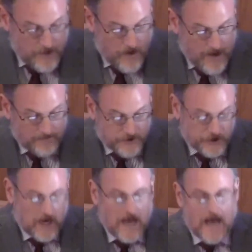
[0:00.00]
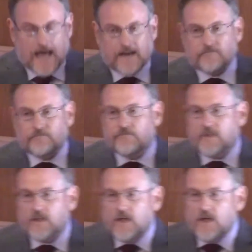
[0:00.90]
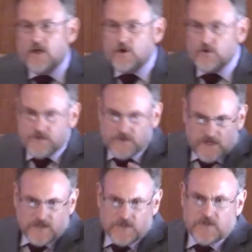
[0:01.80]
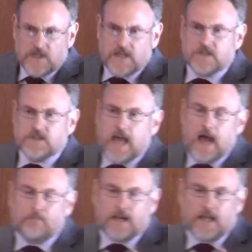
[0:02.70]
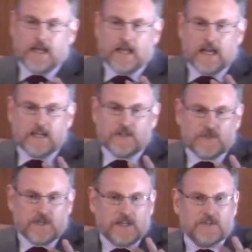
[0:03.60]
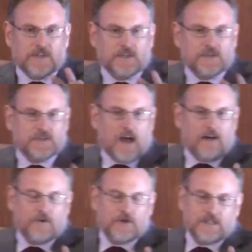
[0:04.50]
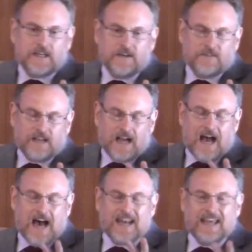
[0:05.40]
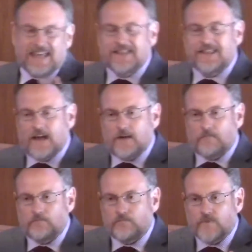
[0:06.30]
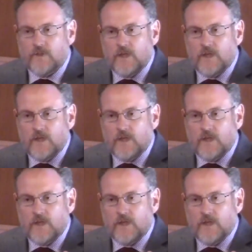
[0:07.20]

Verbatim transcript: Then you have John, who sees things happening, and he sees the sovereignty of God in them.